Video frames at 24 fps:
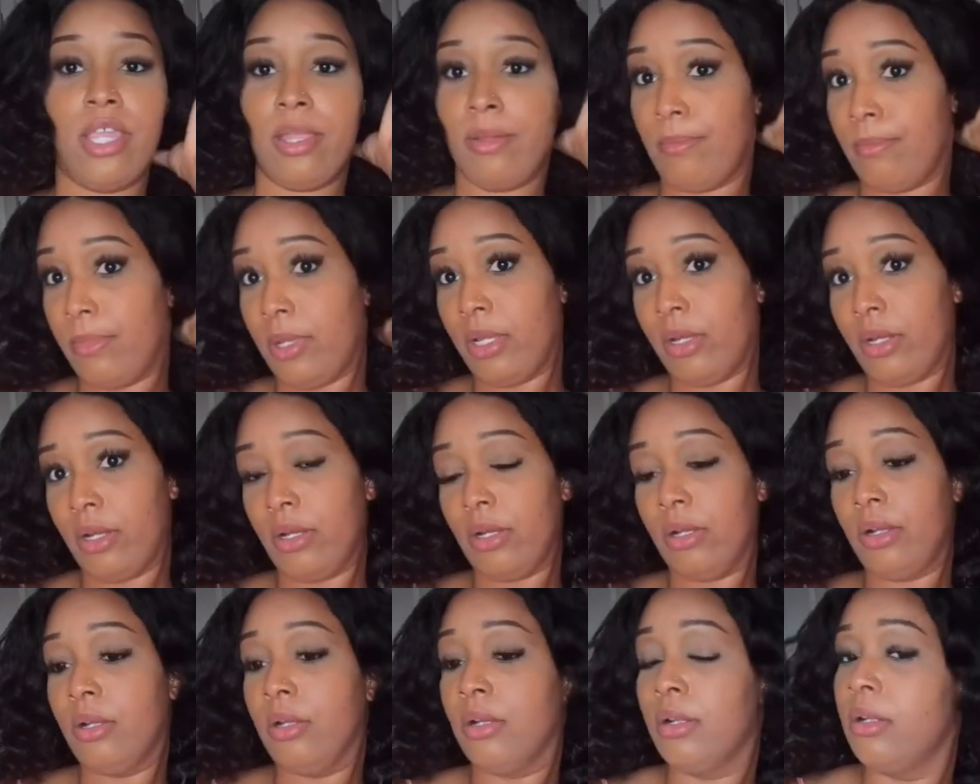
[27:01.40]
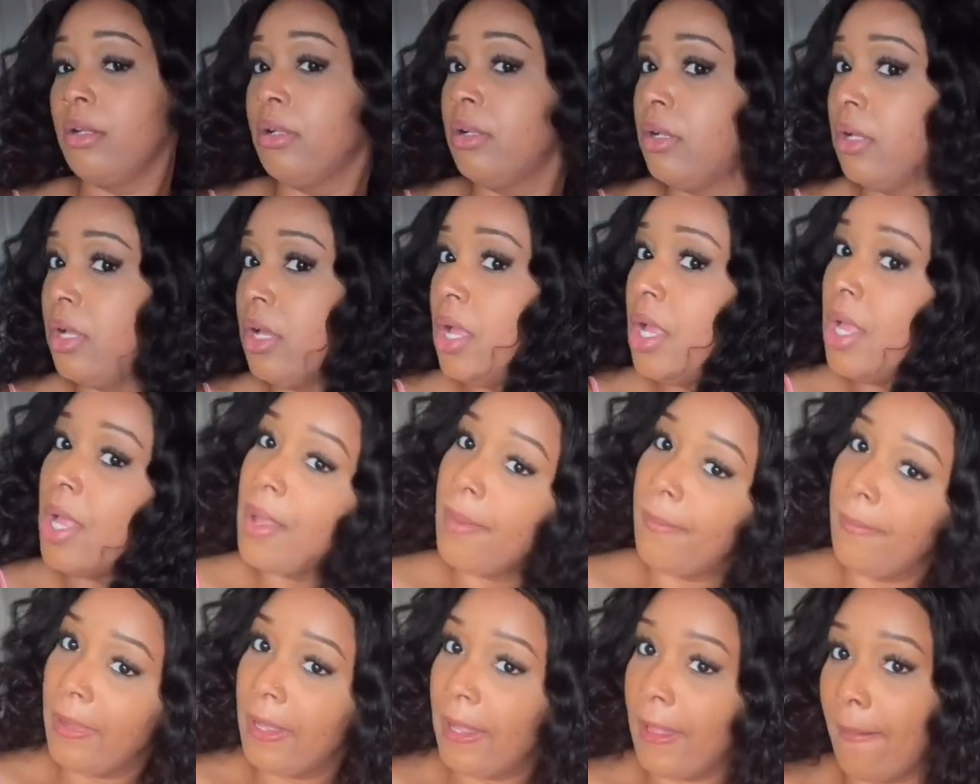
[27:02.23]
getting bigger.
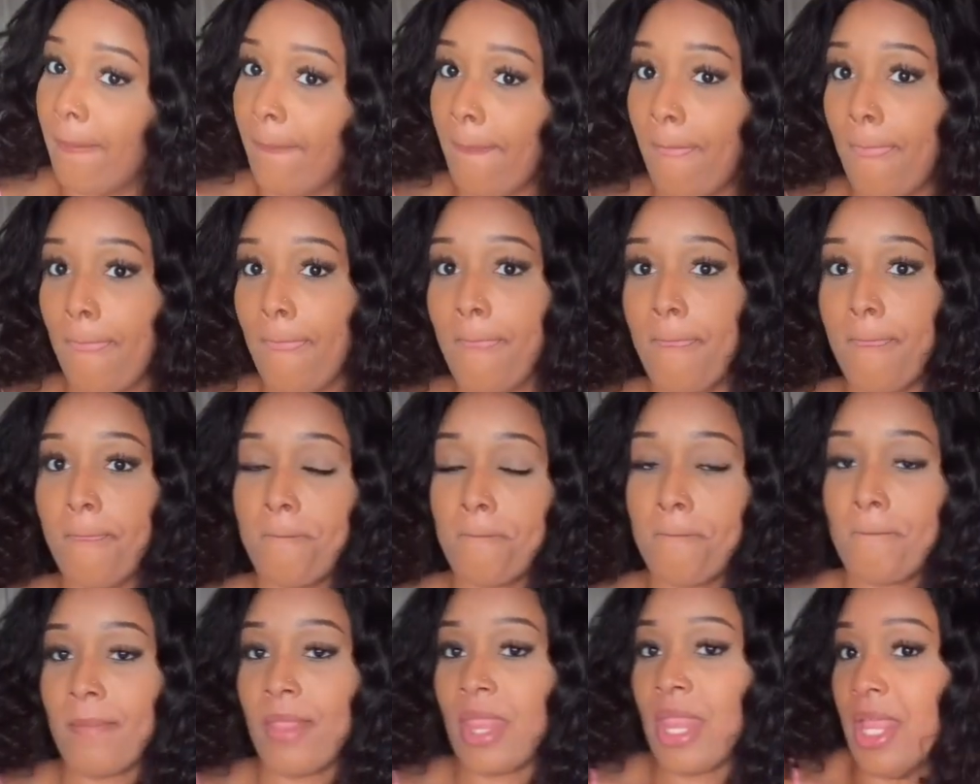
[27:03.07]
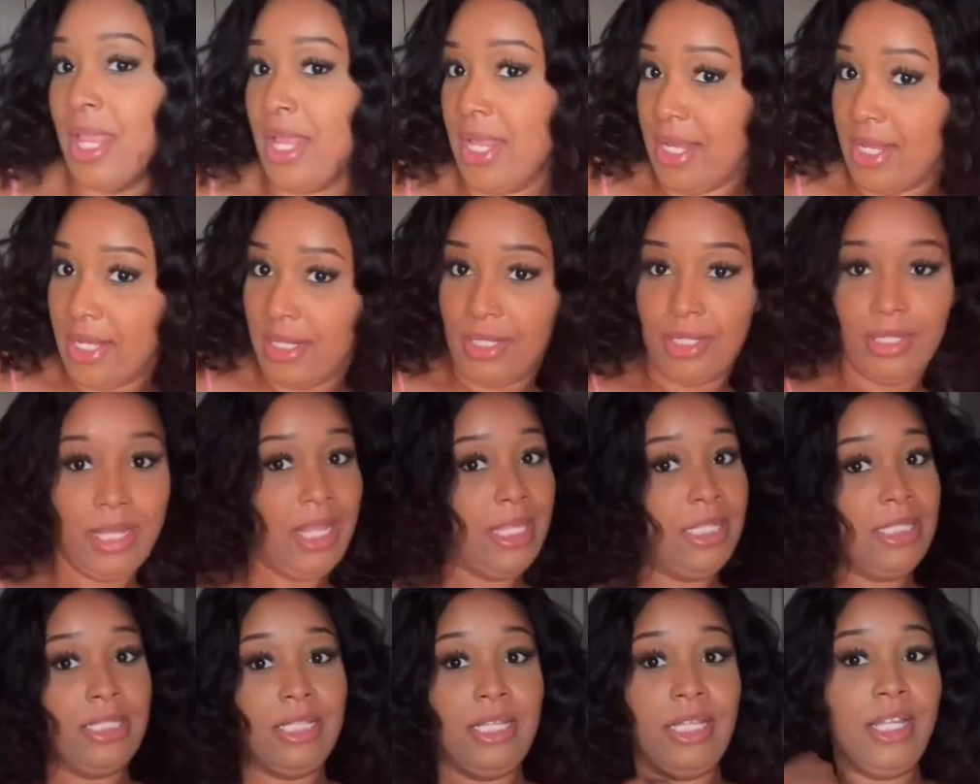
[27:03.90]
But
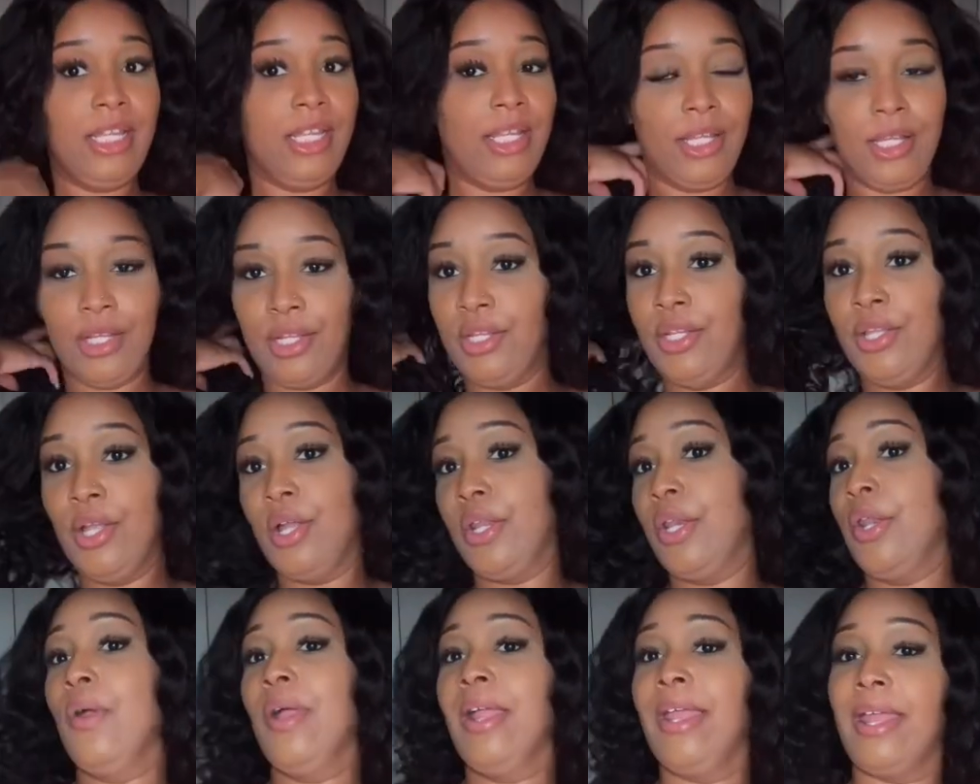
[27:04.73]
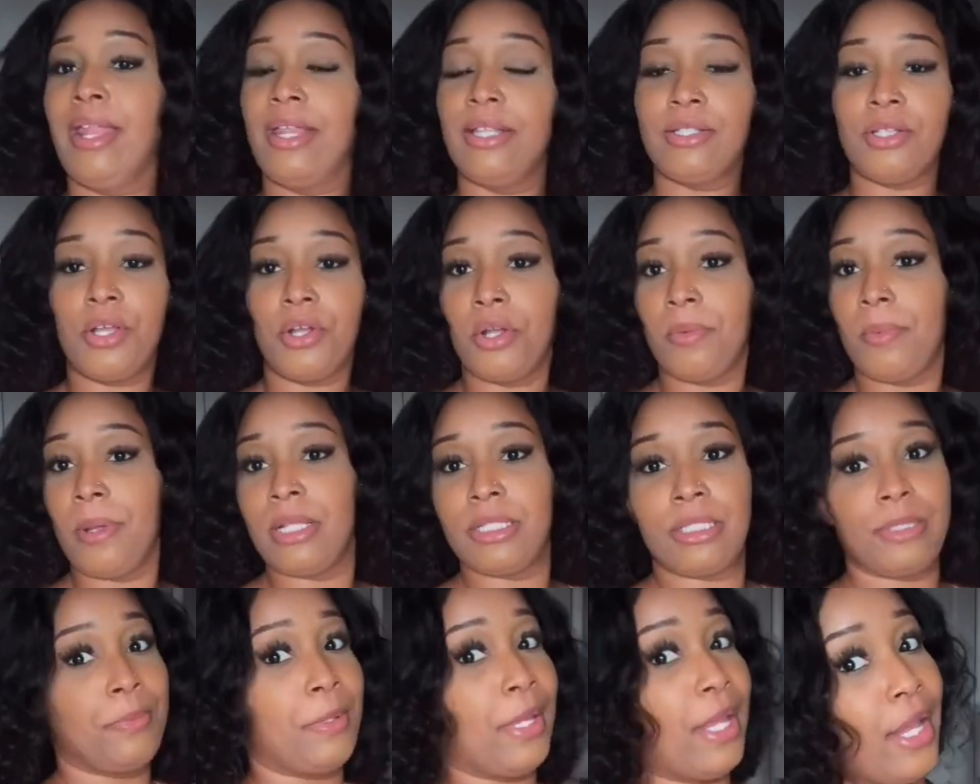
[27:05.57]
that's it. Y'all know I gotta talk
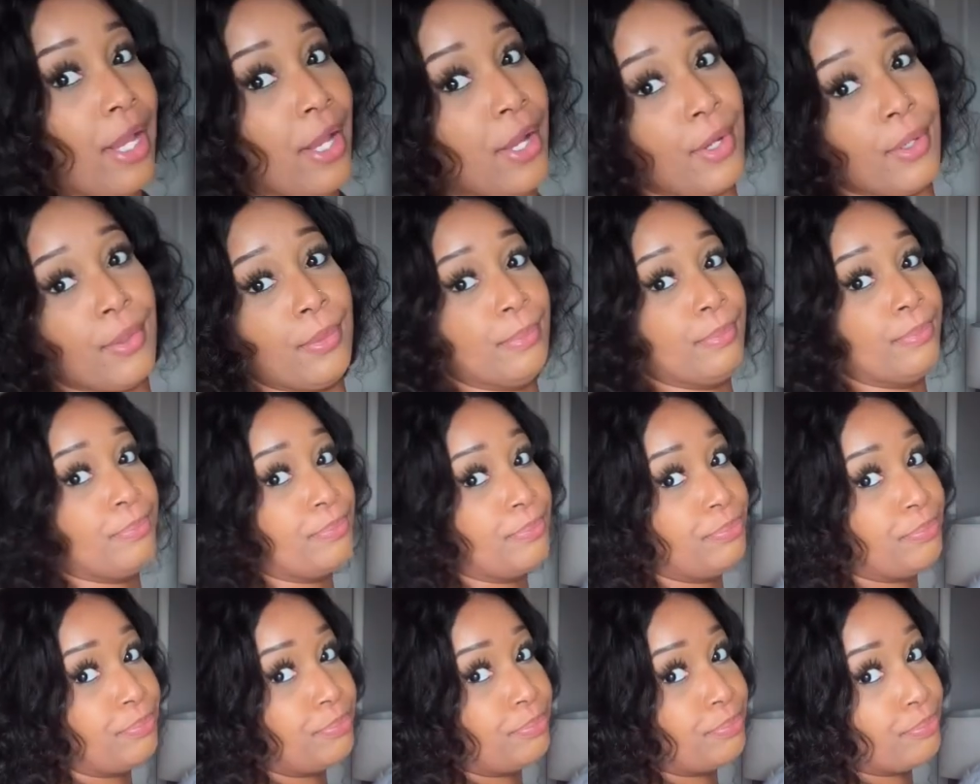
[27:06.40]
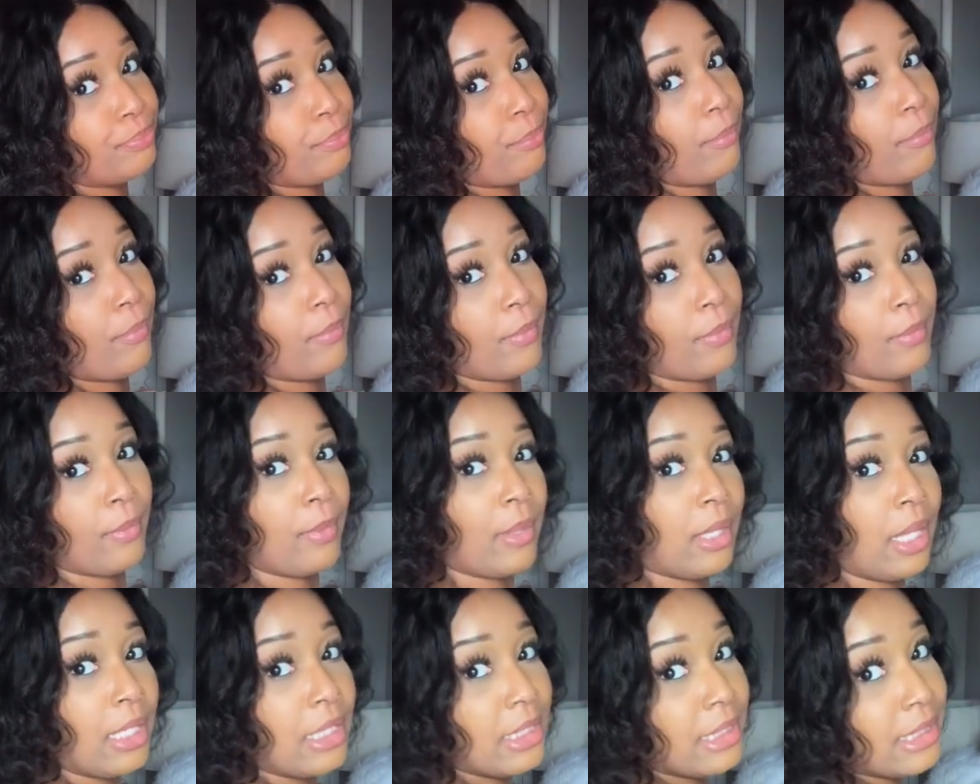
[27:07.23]
about some hair,
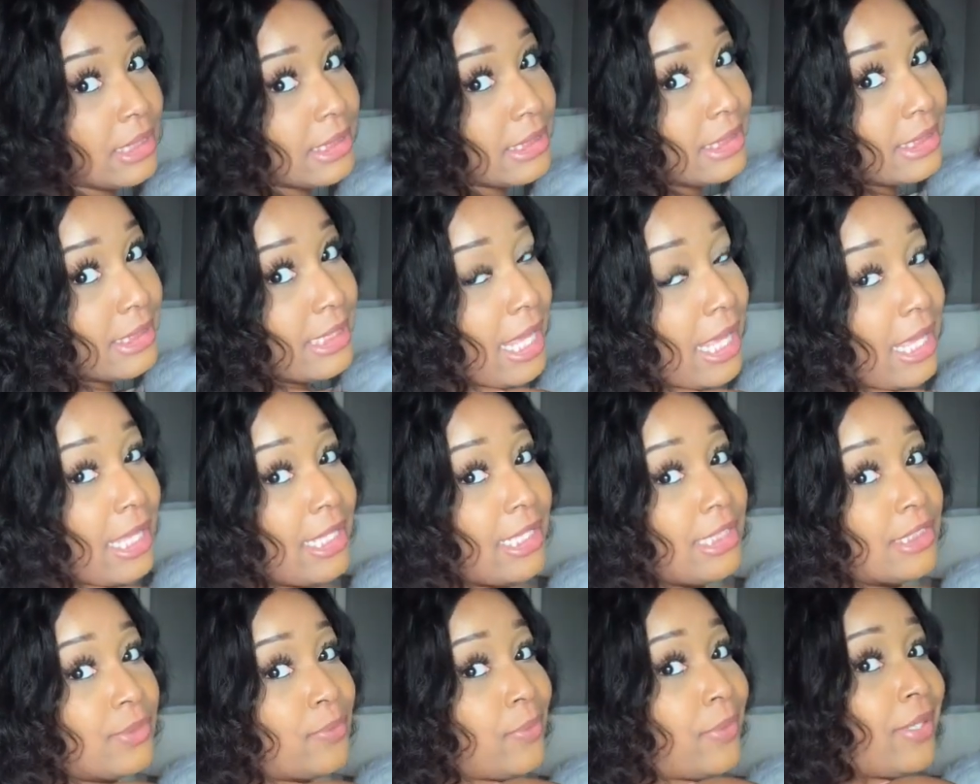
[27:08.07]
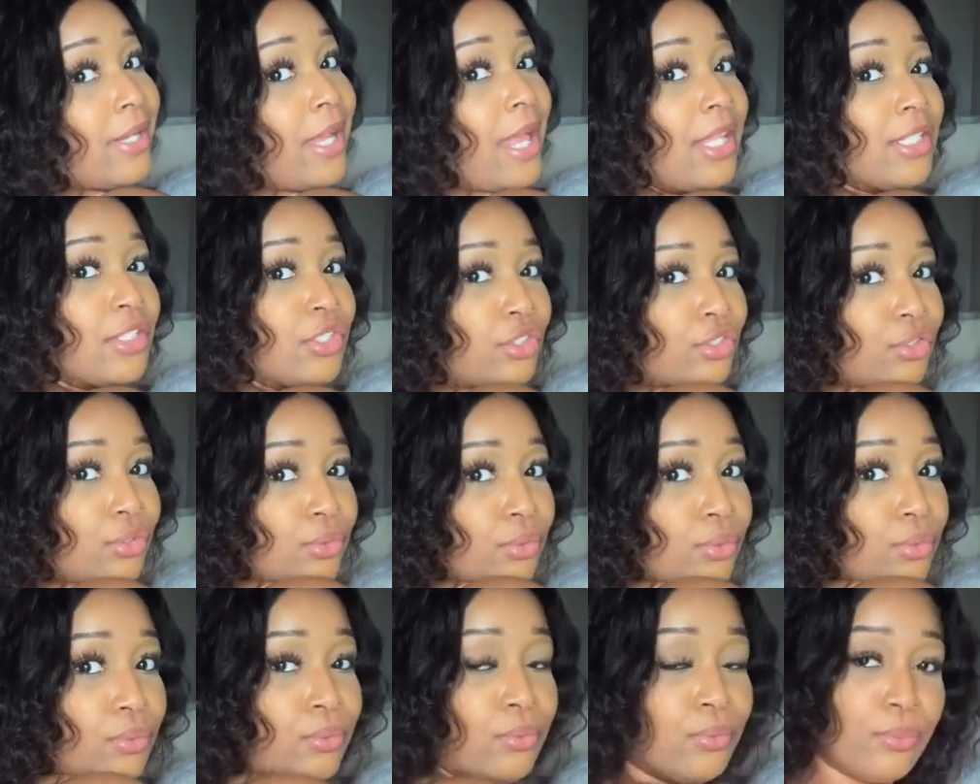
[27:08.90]
because that is what I
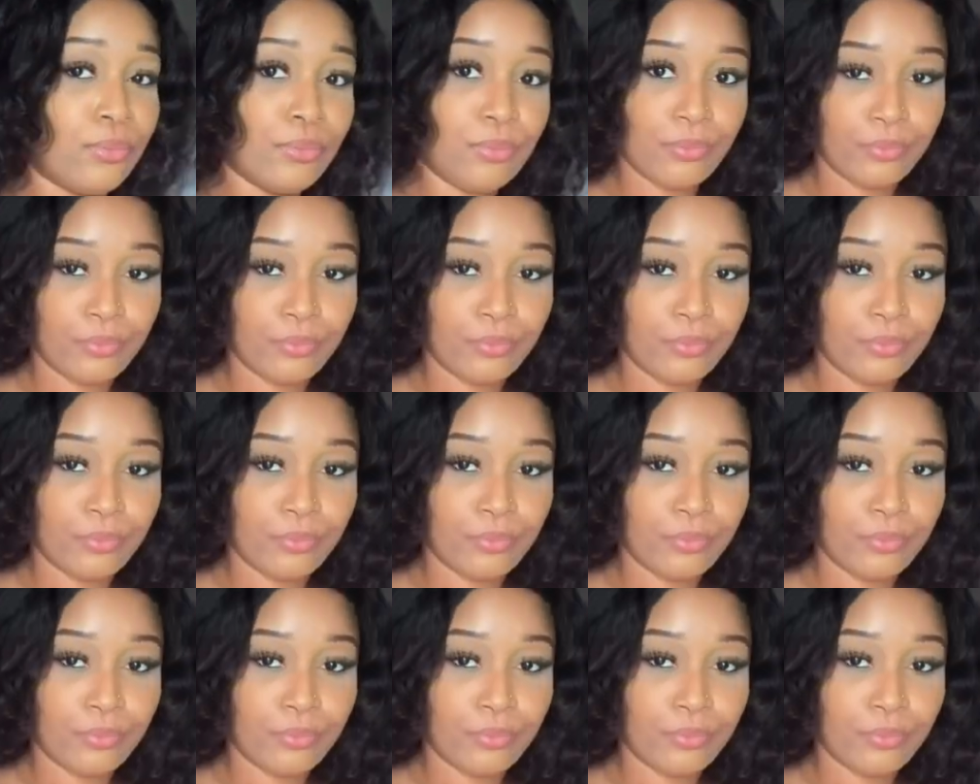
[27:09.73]
do.